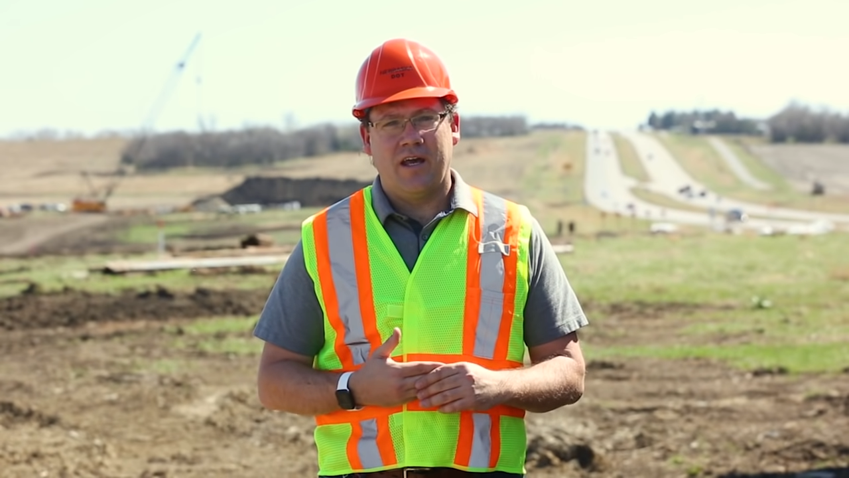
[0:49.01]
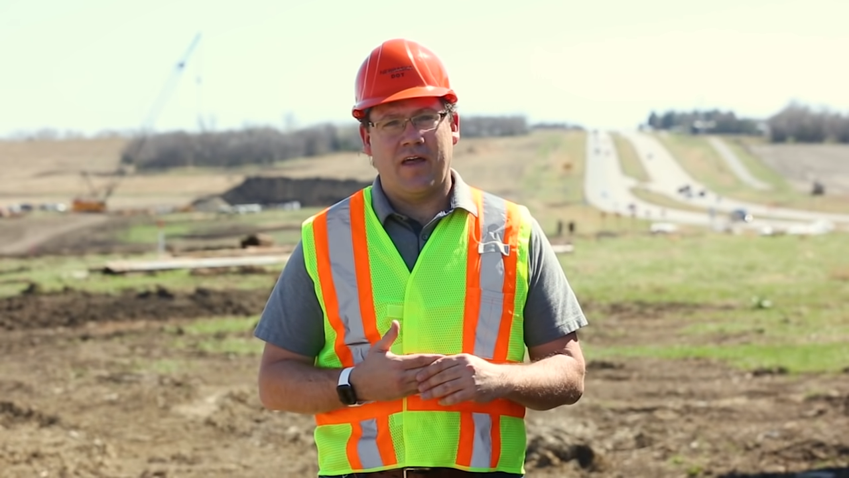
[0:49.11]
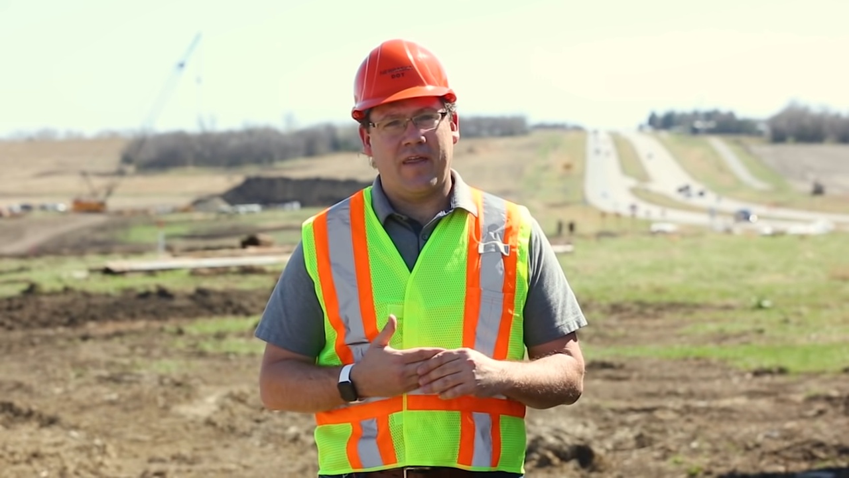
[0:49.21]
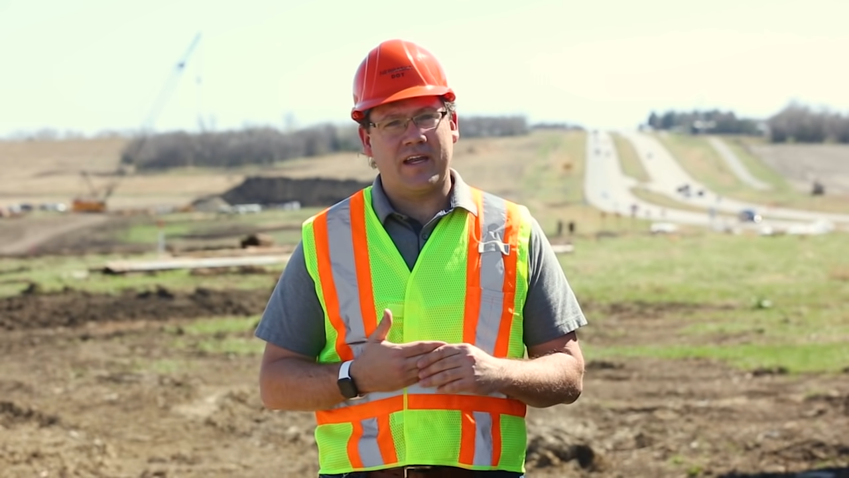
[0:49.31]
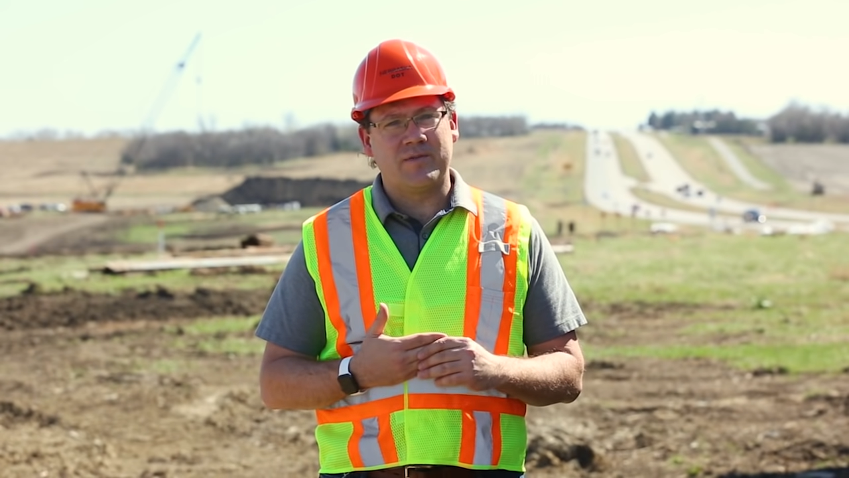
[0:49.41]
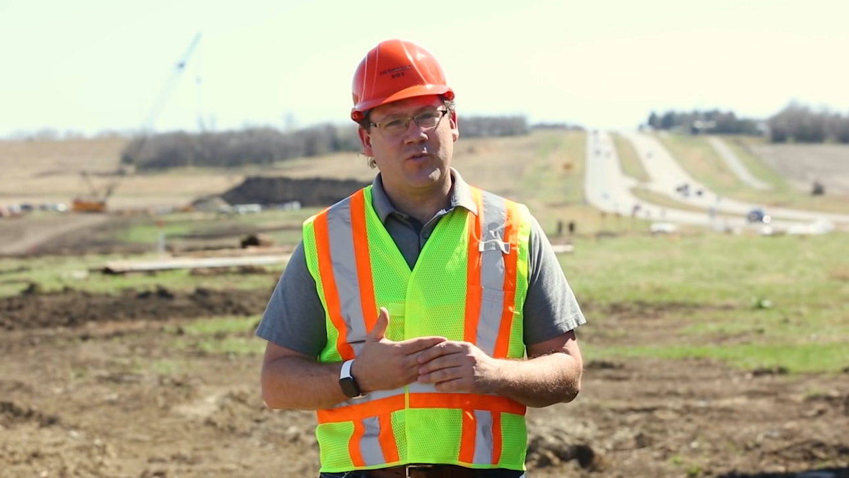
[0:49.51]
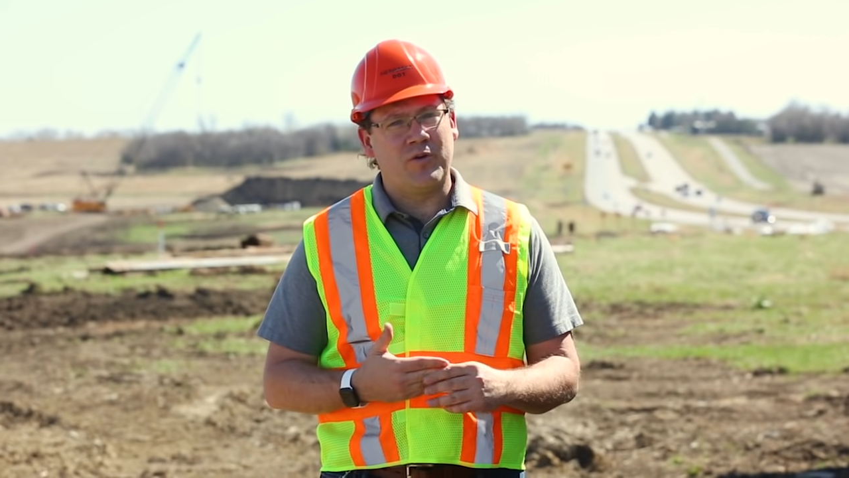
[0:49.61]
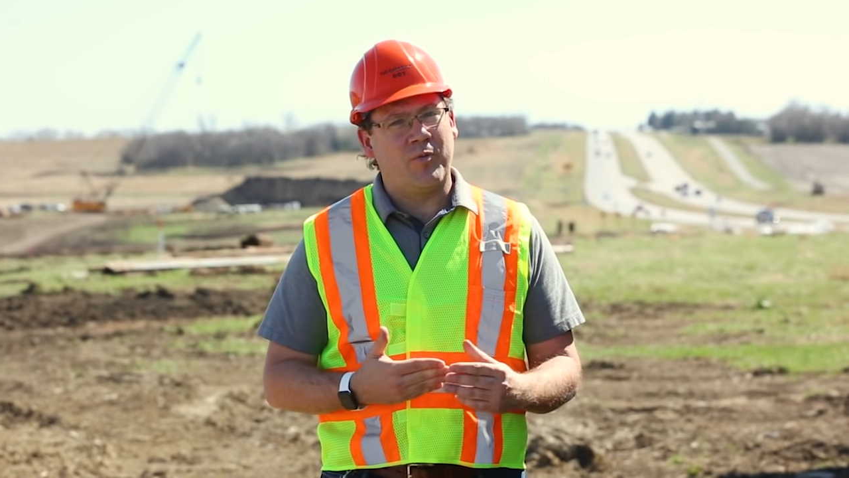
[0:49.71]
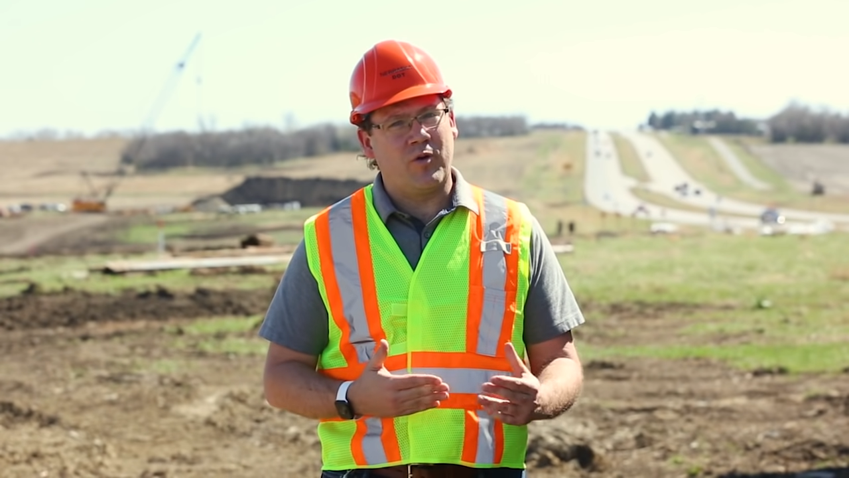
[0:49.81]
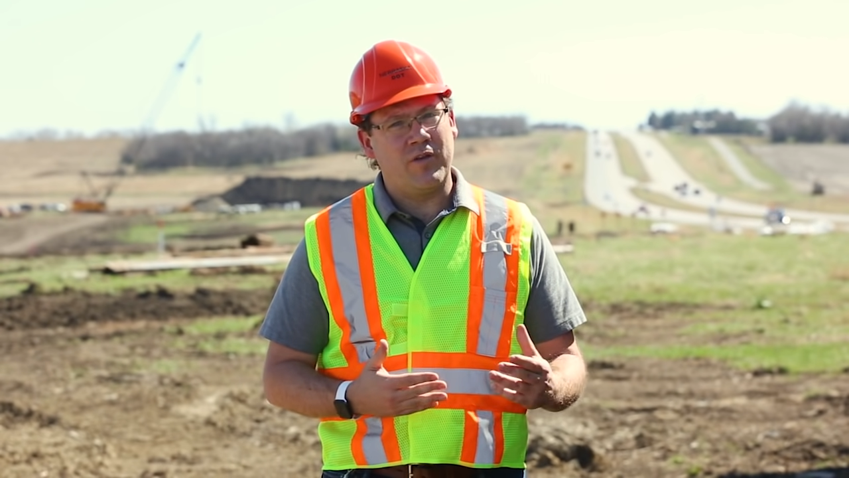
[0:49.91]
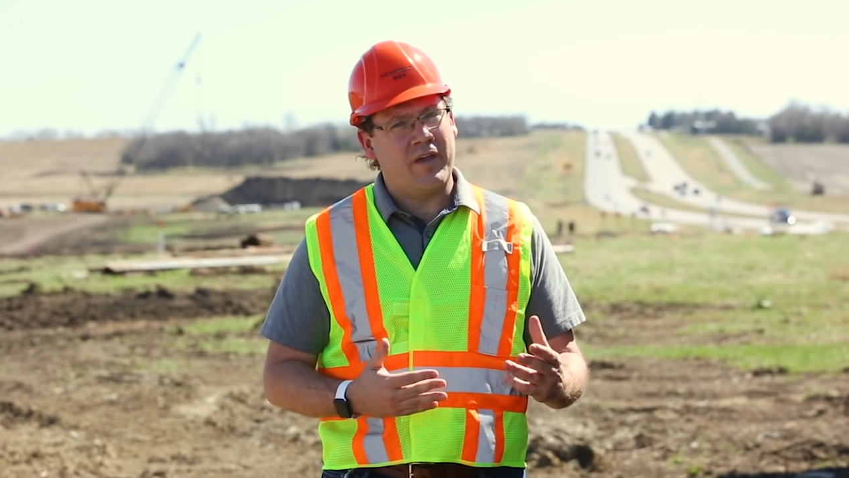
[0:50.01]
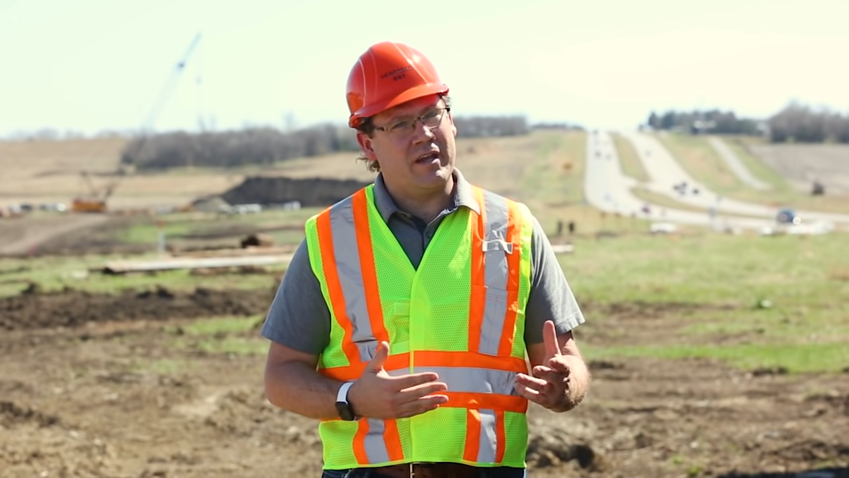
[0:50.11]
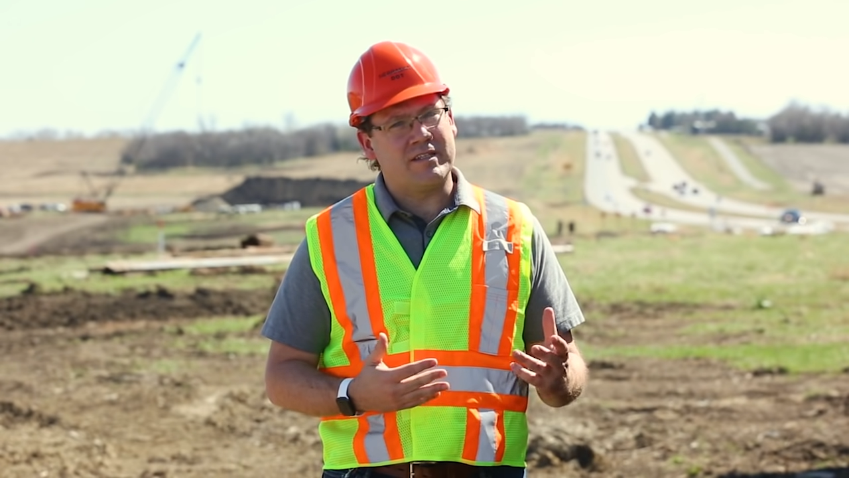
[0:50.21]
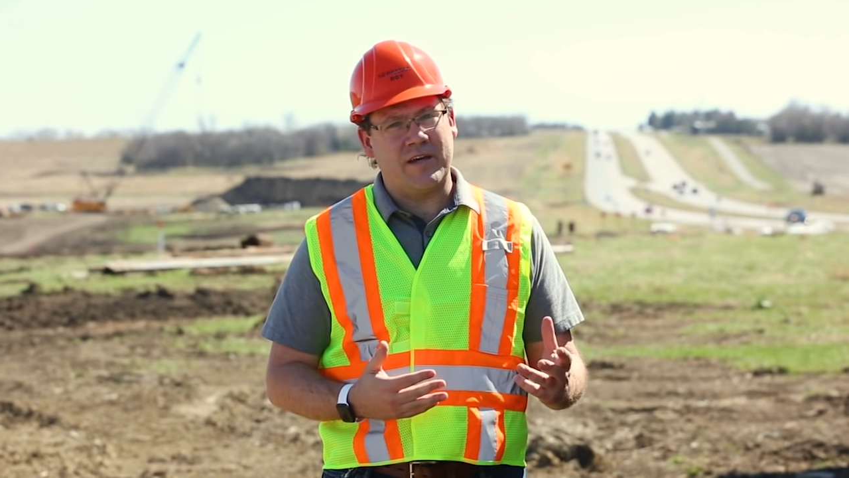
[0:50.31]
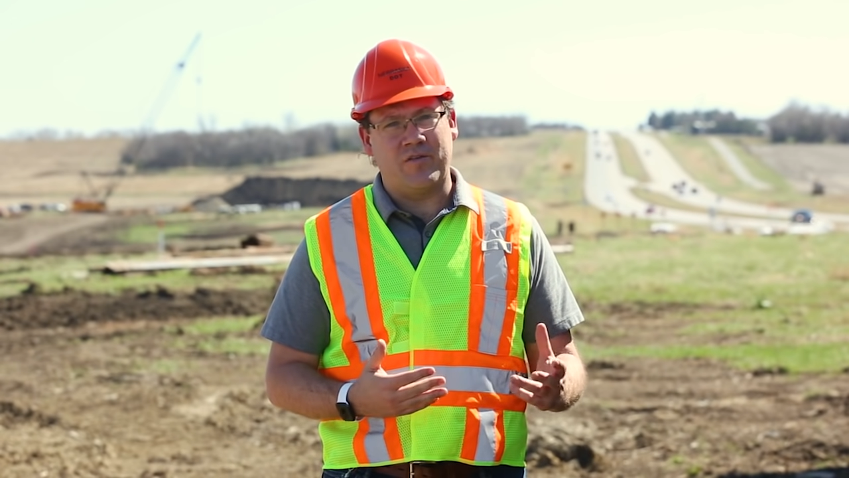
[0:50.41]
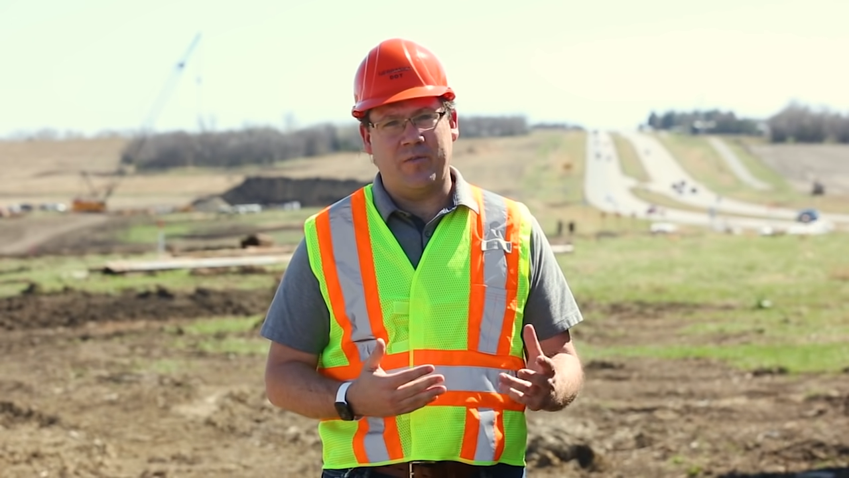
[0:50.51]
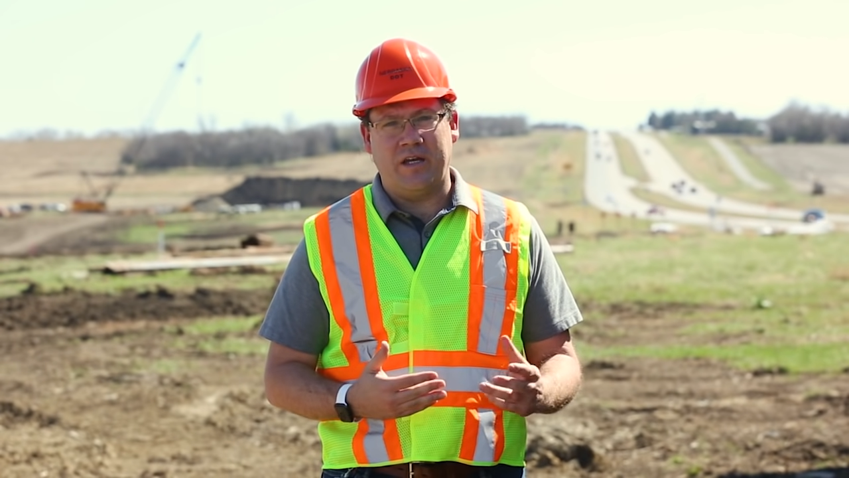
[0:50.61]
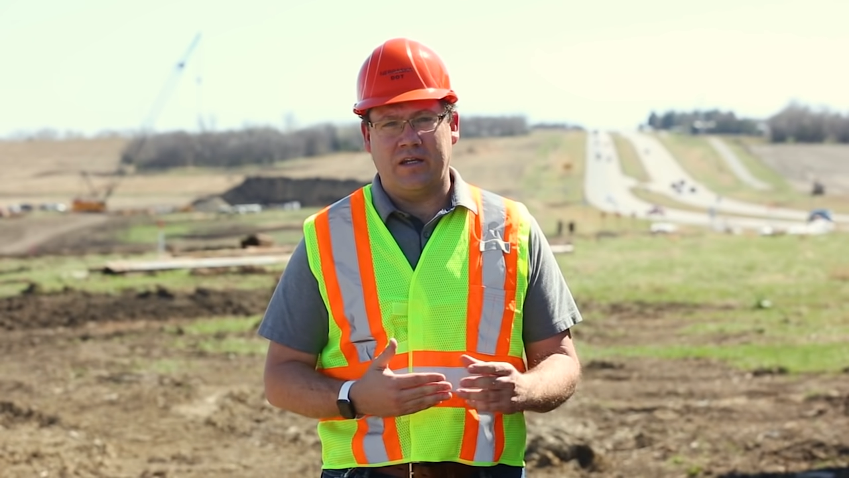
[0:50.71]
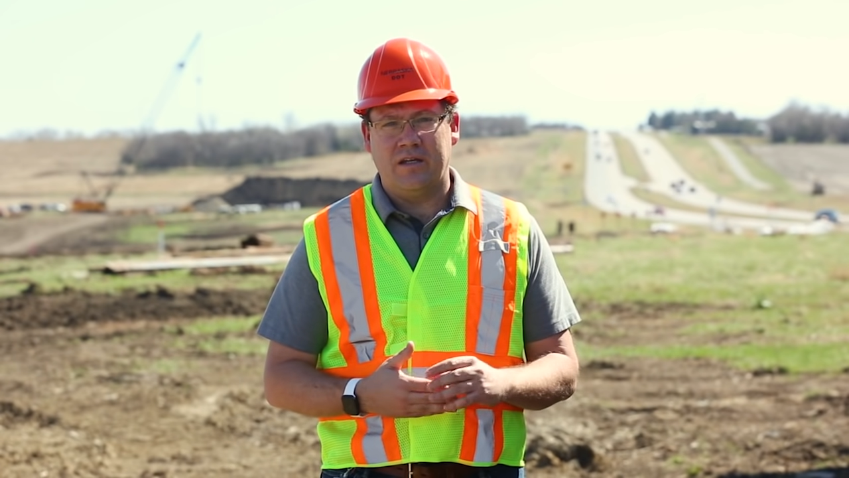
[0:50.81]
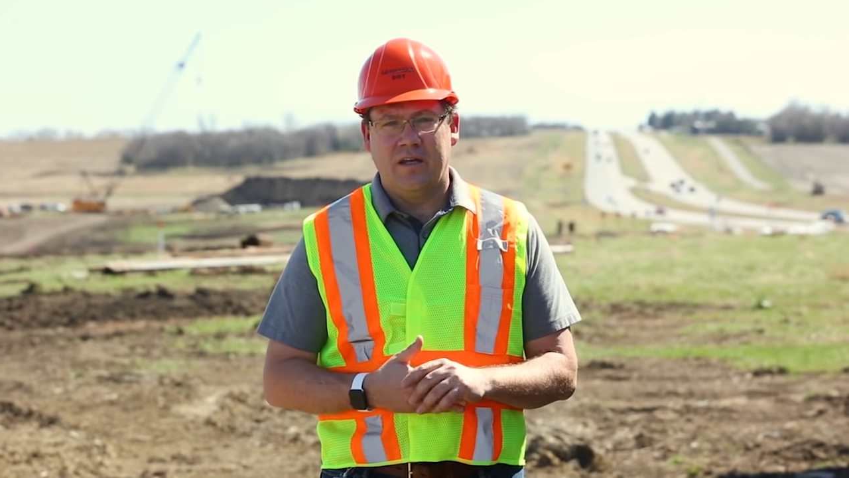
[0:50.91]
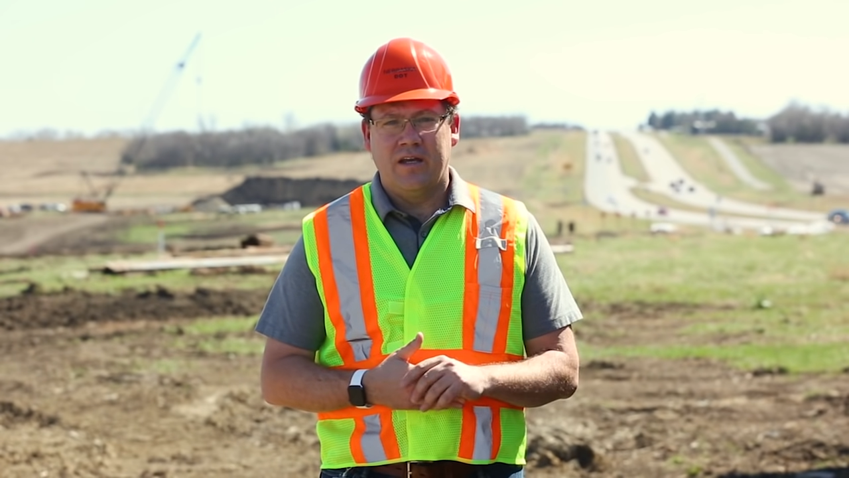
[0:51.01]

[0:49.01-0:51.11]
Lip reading: and that's more important than it's ever been.